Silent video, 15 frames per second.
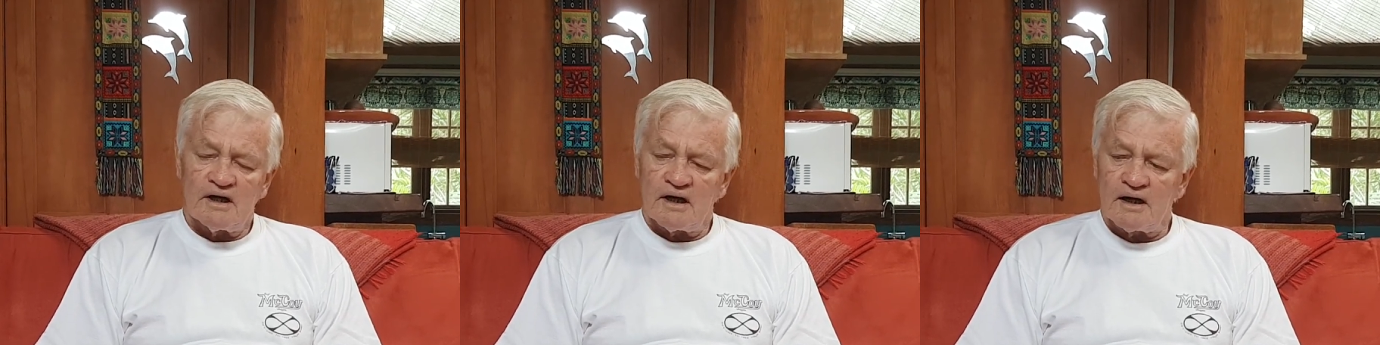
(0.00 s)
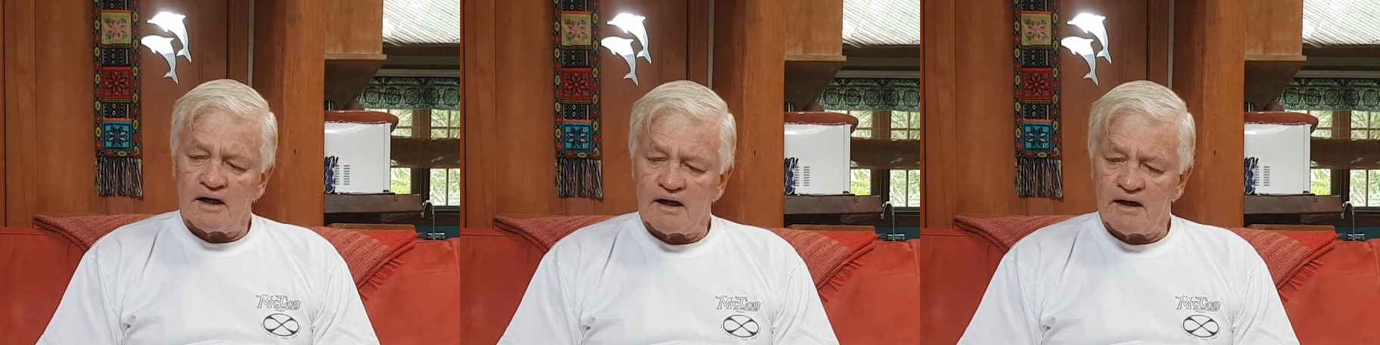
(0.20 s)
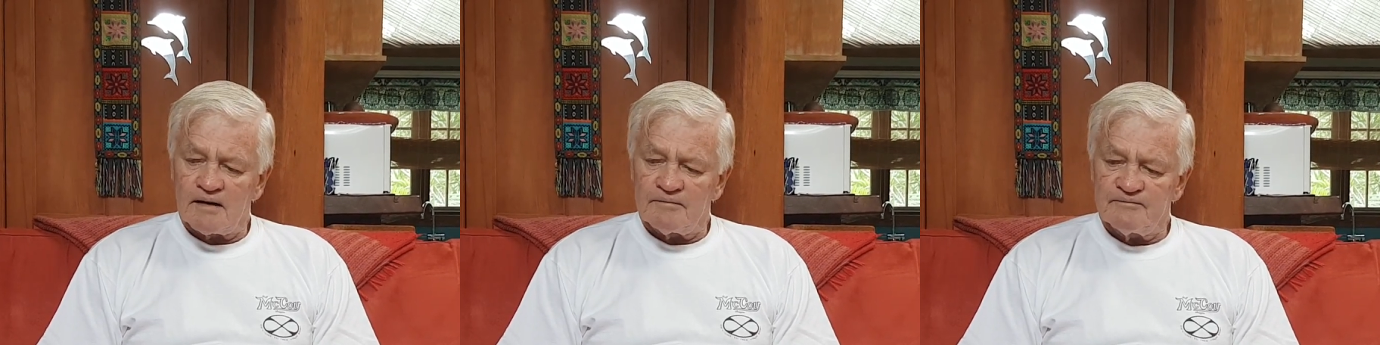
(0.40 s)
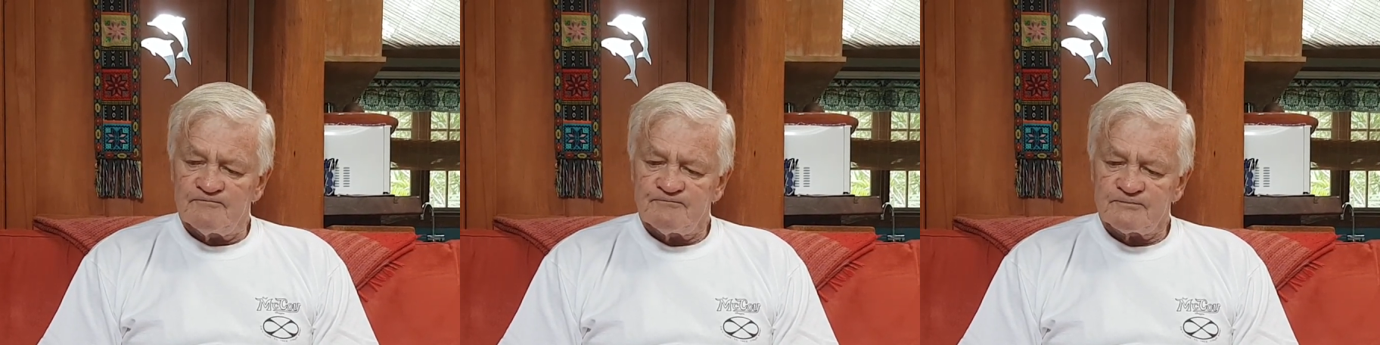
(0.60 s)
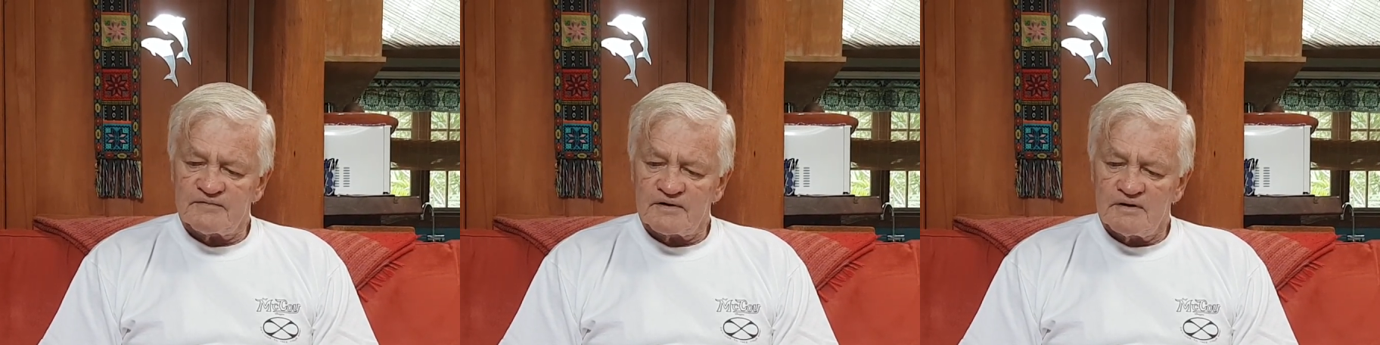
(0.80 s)

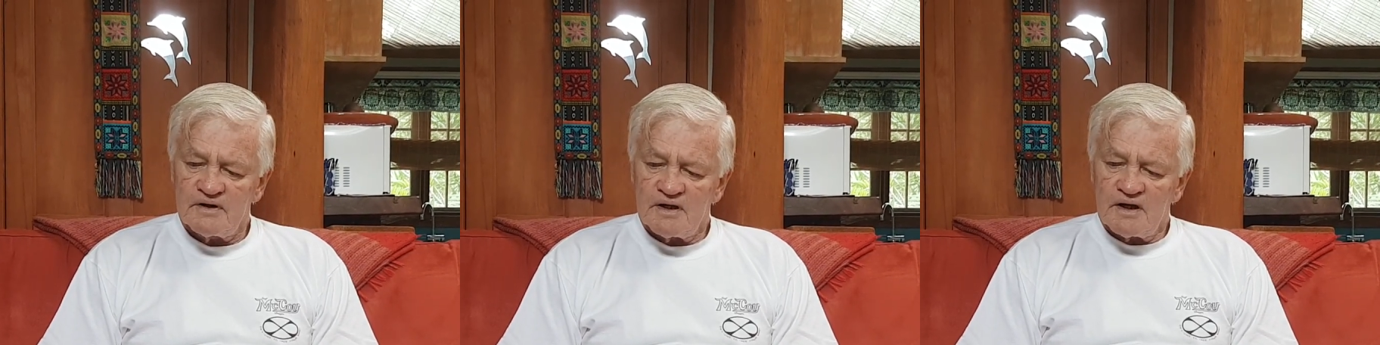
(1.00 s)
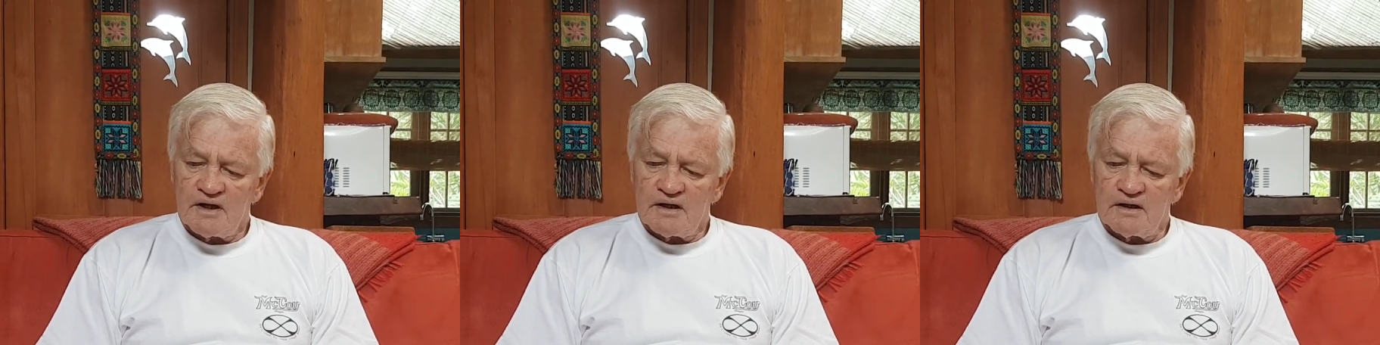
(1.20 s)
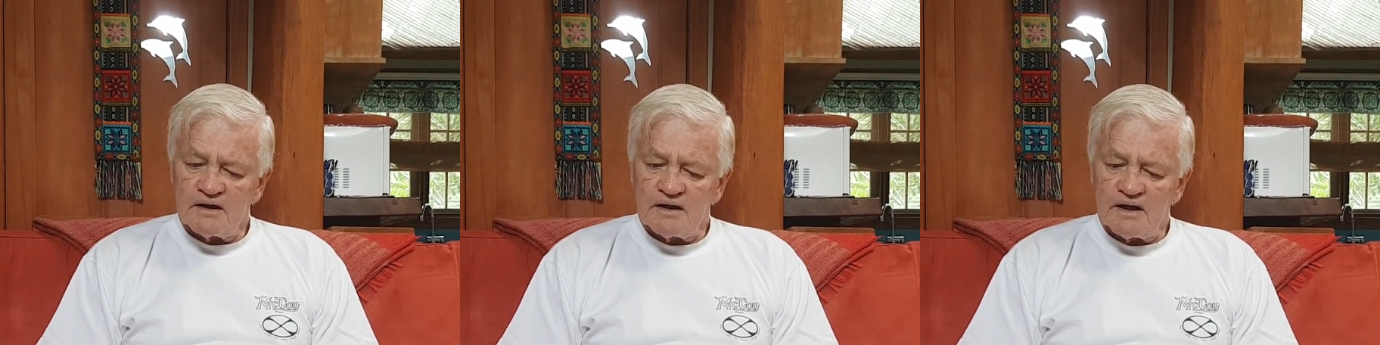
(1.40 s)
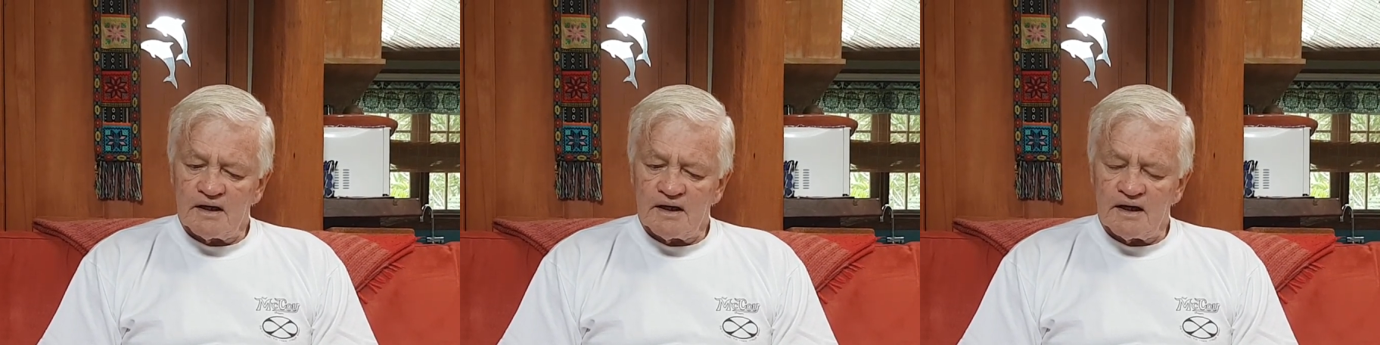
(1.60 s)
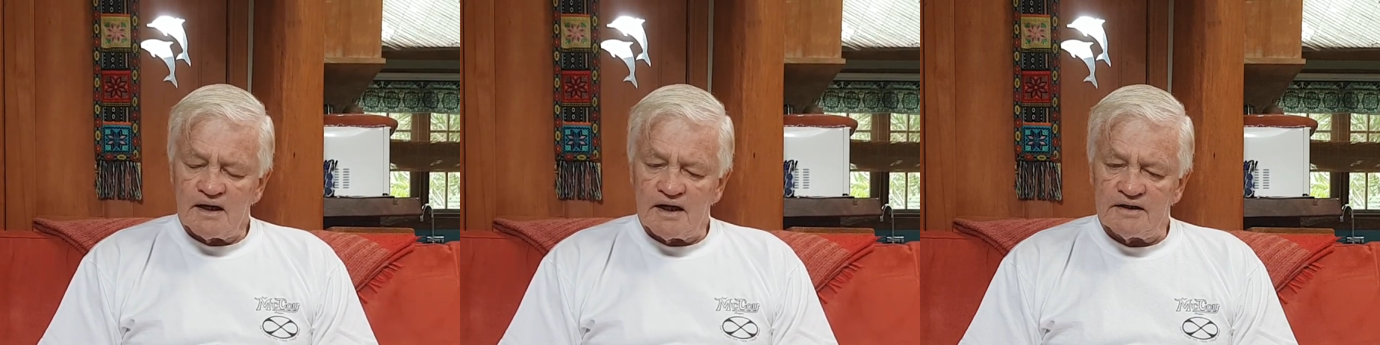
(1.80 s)

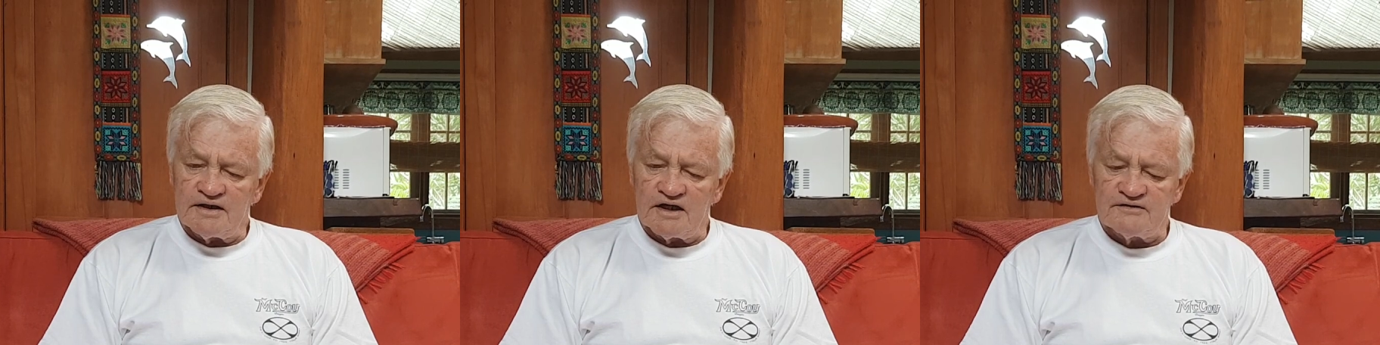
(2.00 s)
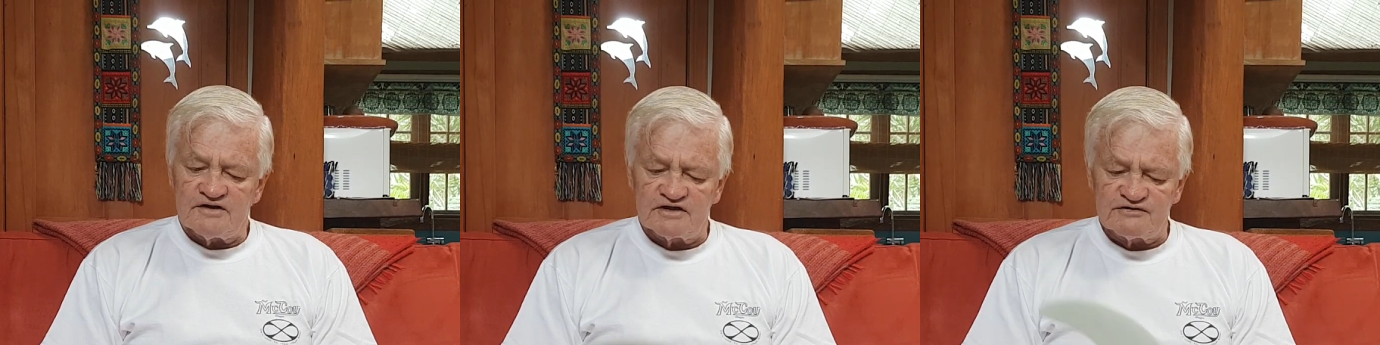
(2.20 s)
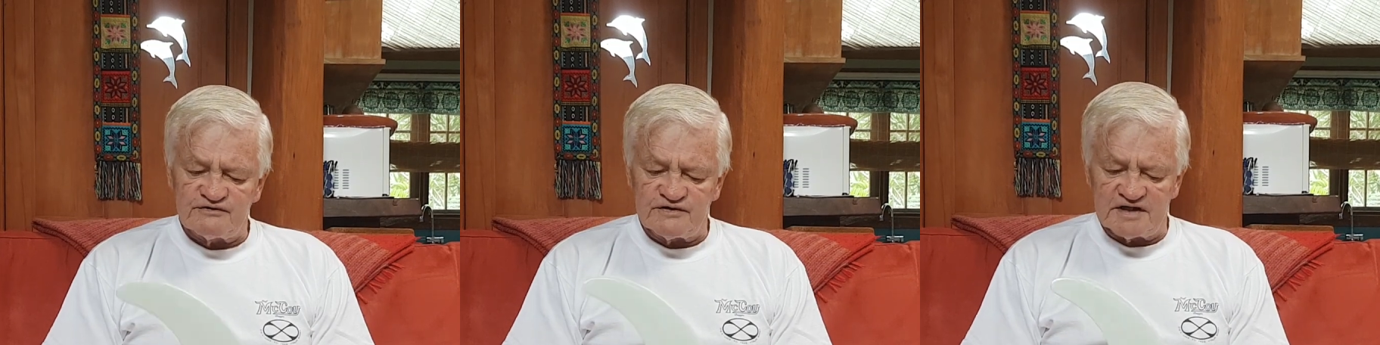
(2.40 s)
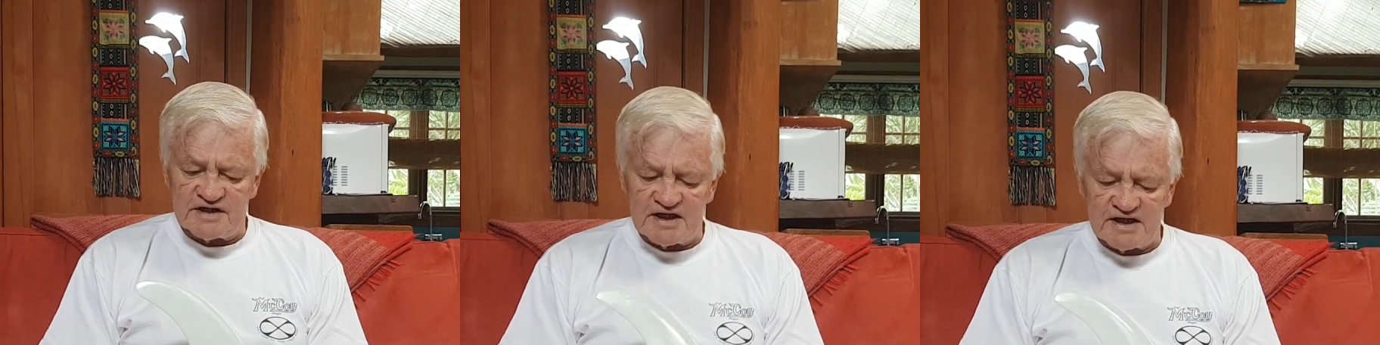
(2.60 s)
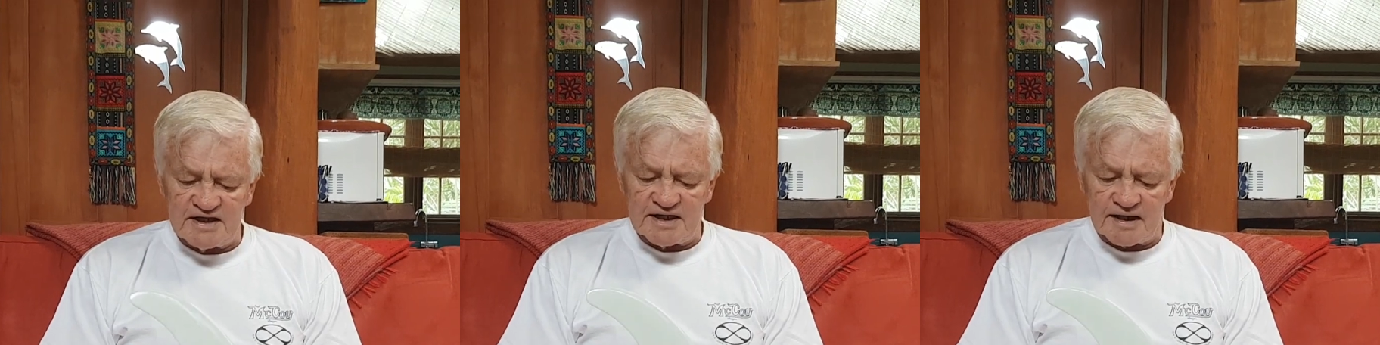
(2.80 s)
And then this fin
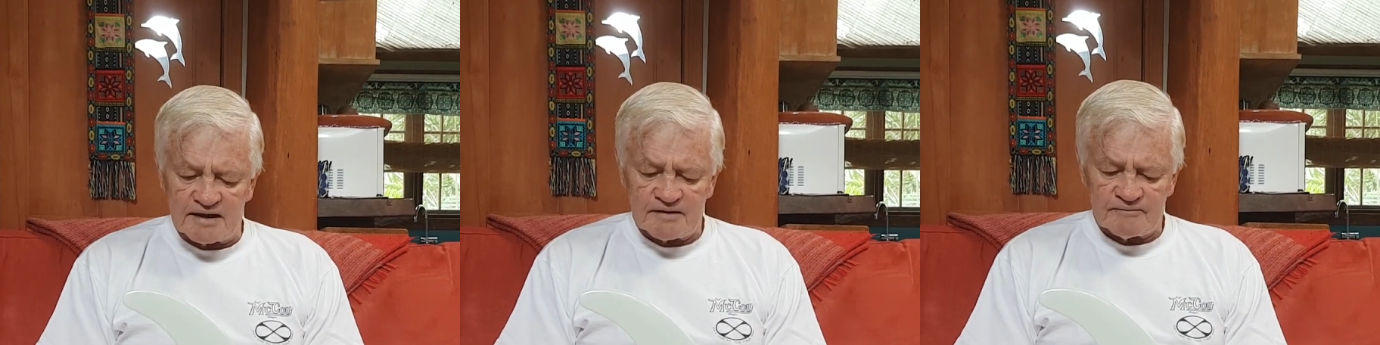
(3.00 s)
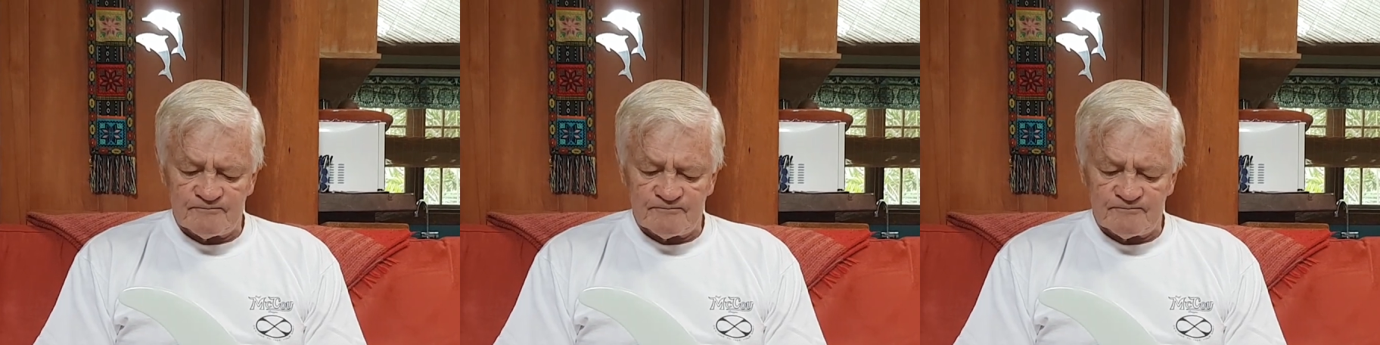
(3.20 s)
here,